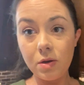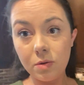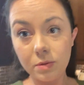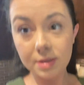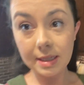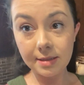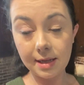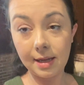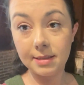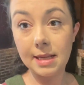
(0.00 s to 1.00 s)
Which sounds
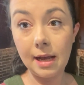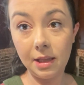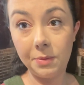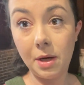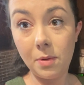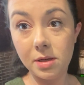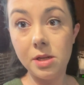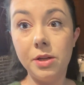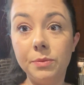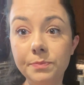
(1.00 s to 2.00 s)
like exactly what I want
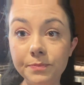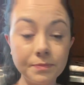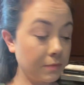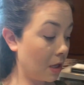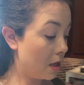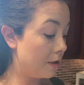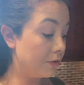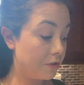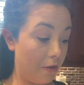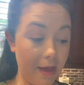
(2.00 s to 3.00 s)
to do.
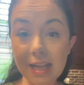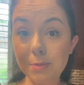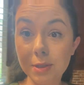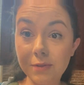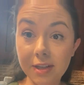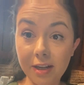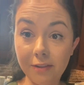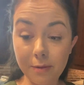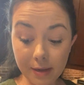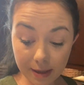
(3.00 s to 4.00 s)
So that's what's for dinner
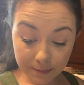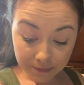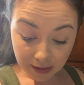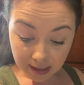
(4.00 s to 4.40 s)
for me.